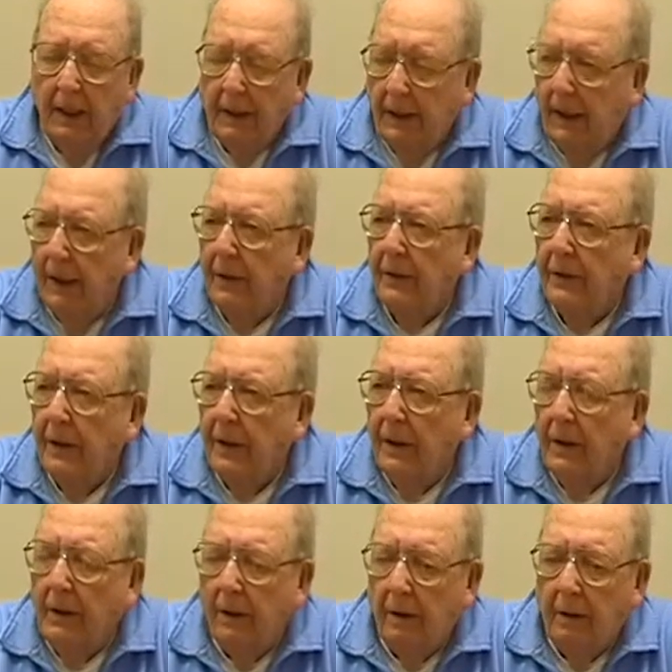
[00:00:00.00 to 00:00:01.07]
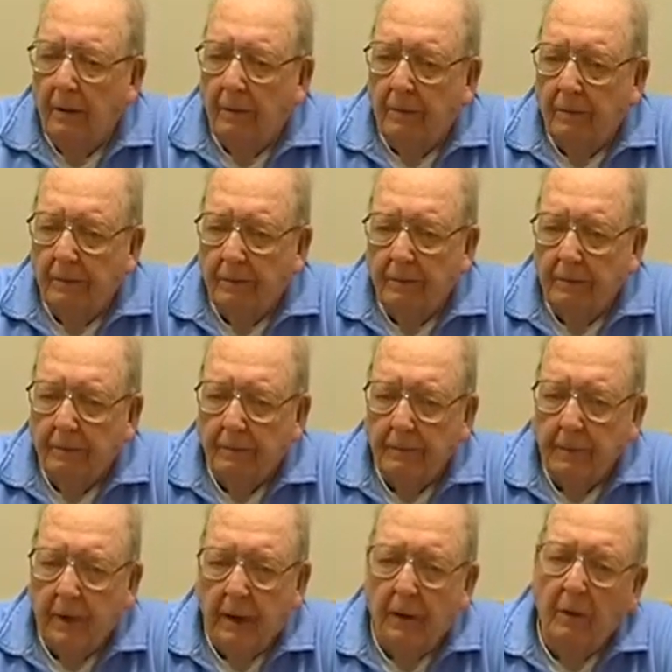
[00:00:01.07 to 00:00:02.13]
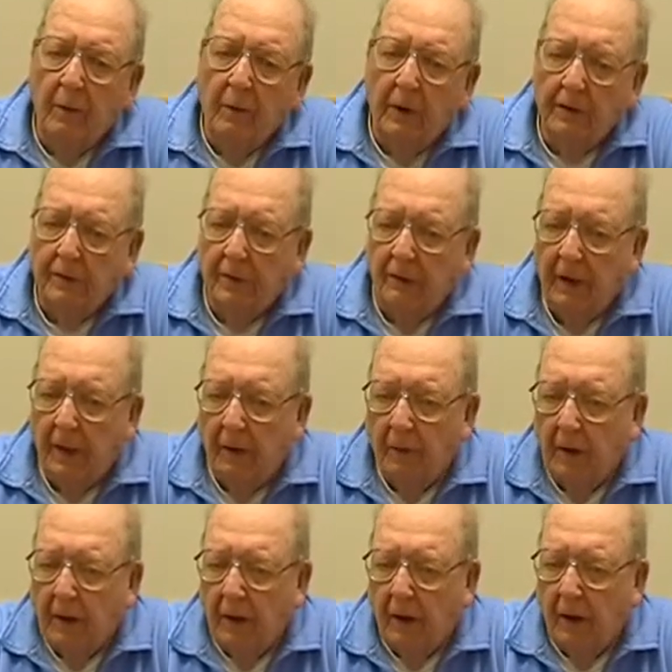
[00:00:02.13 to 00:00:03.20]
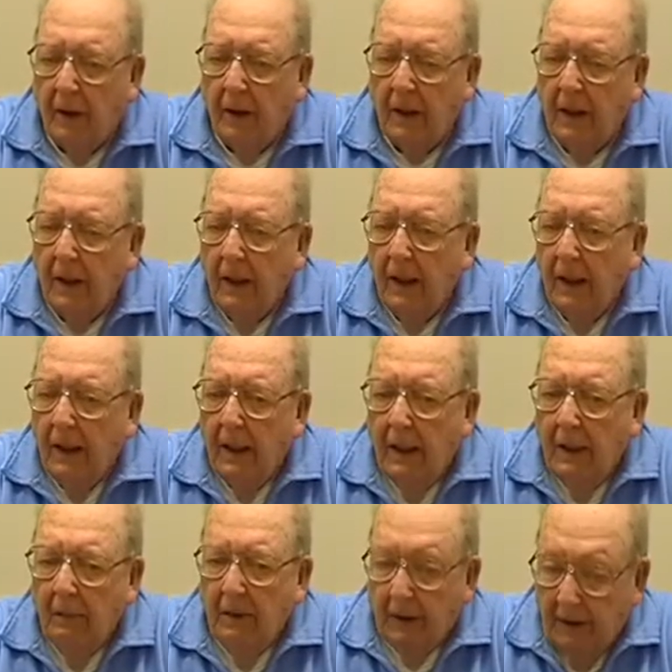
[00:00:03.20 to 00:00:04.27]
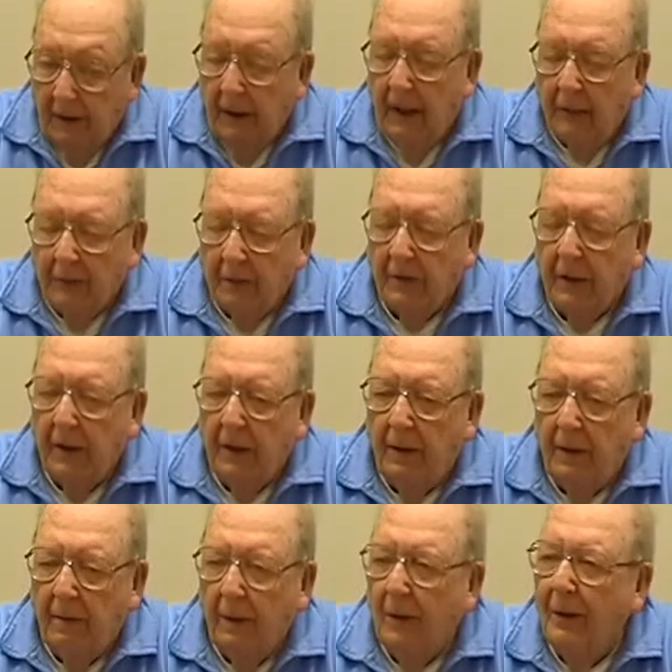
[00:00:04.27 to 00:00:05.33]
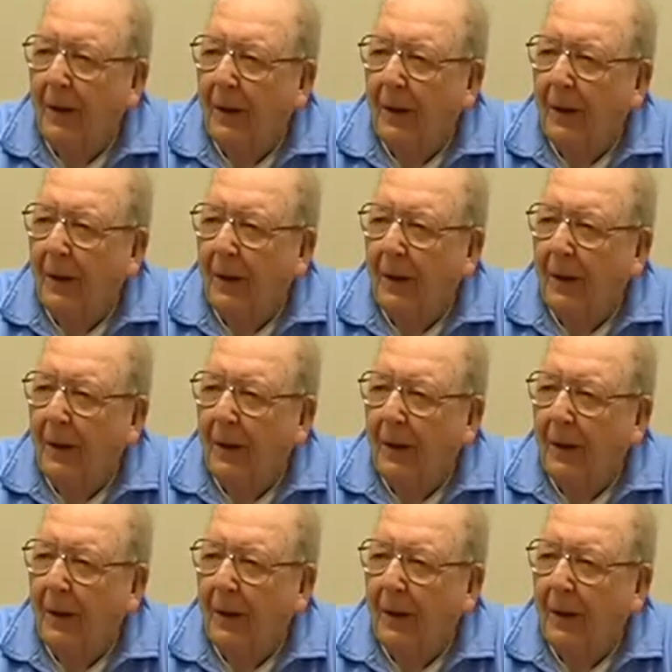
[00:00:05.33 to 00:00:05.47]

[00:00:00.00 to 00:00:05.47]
Yes, in um, well, west of Aniwitau. But that's beside the point.